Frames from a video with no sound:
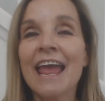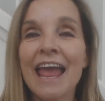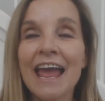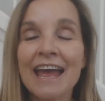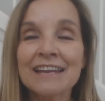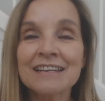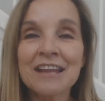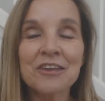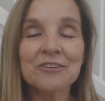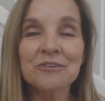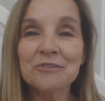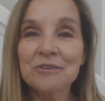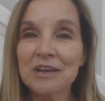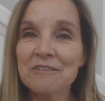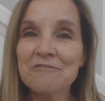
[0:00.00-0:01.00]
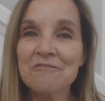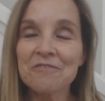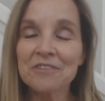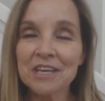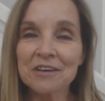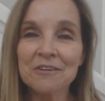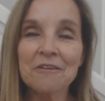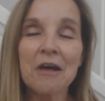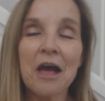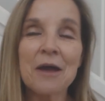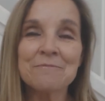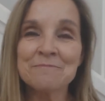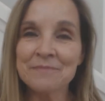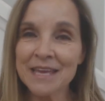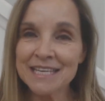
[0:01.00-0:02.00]
And you can feel
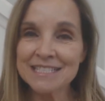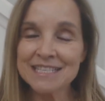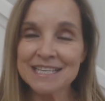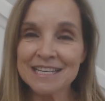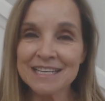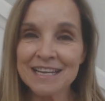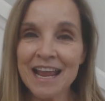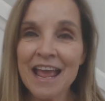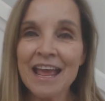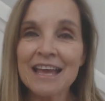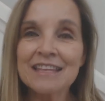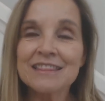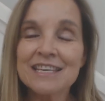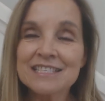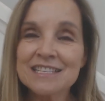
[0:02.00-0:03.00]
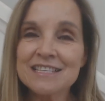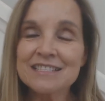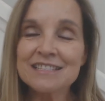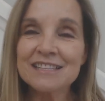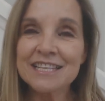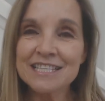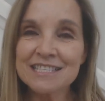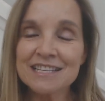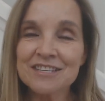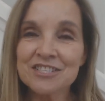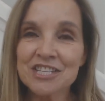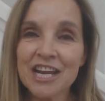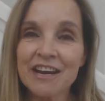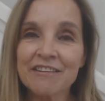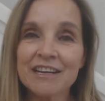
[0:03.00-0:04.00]
amazing. This is Lisa
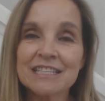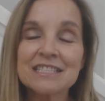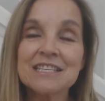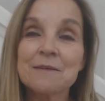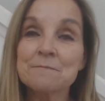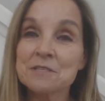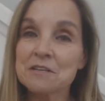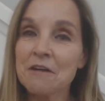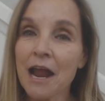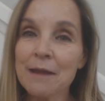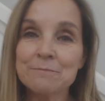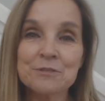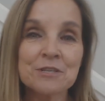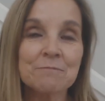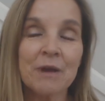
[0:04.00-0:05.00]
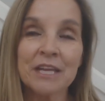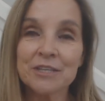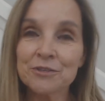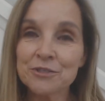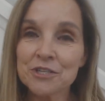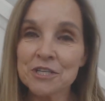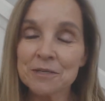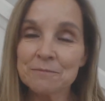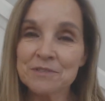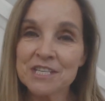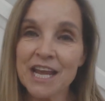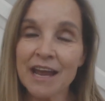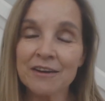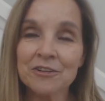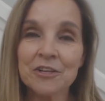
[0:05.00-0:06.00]
Jarrett. Subscribe to my YouTube
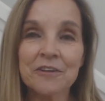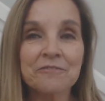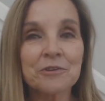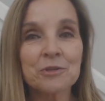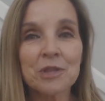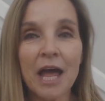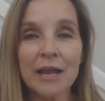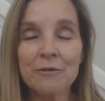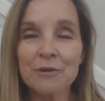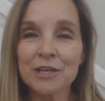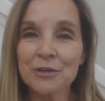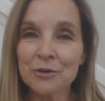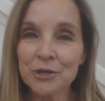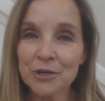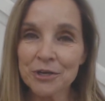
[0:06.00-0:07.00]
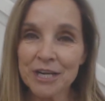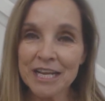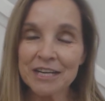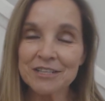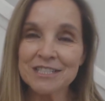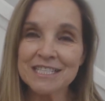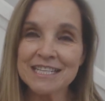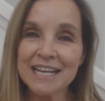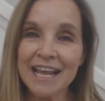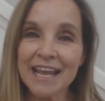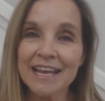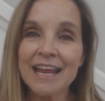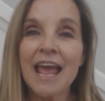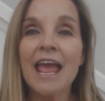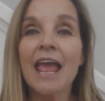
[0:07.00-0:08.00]
channel if you like what you heard here
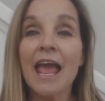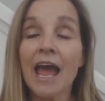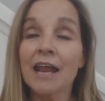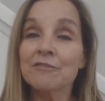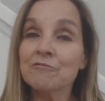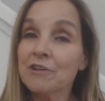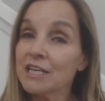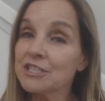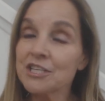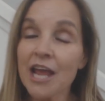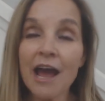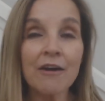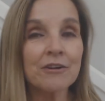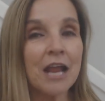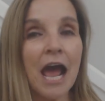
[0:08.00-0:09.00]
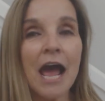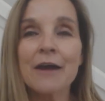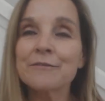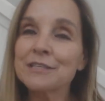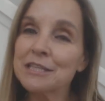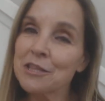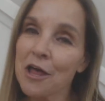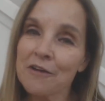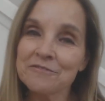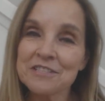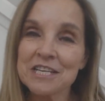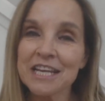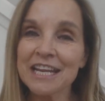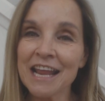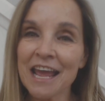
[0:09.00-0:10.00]
today. And reach out. I would love
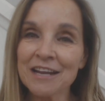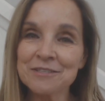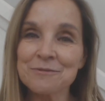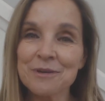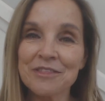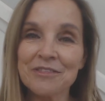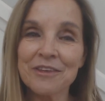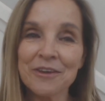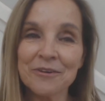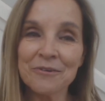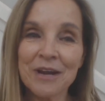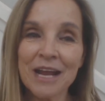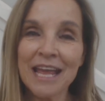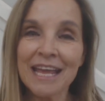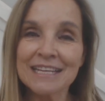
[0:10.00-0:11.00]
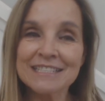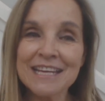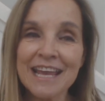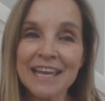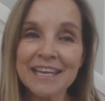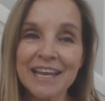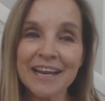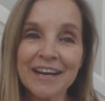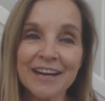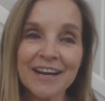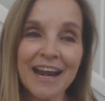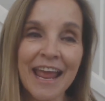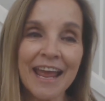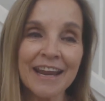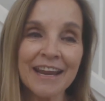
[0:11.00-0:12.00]
to connect with you. Take care
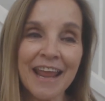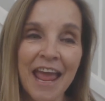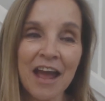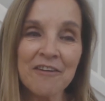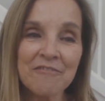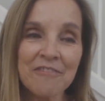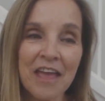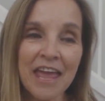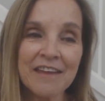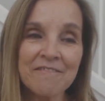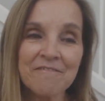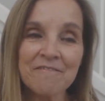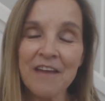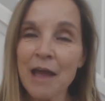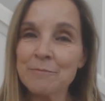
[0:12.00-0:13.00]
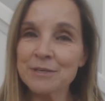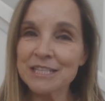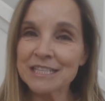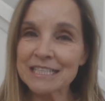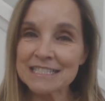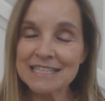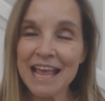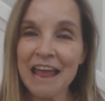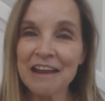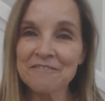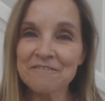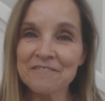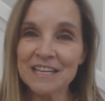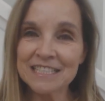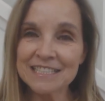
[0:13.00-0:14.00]
and have a fabulous and
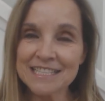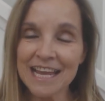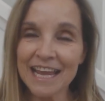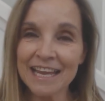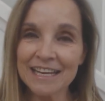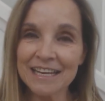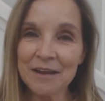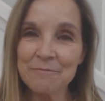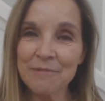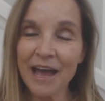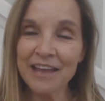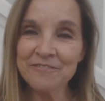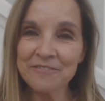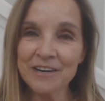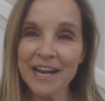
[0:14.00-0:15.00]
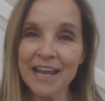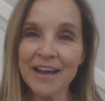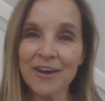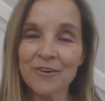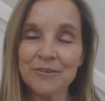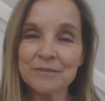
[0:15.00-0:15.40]
fit day. Bye for now.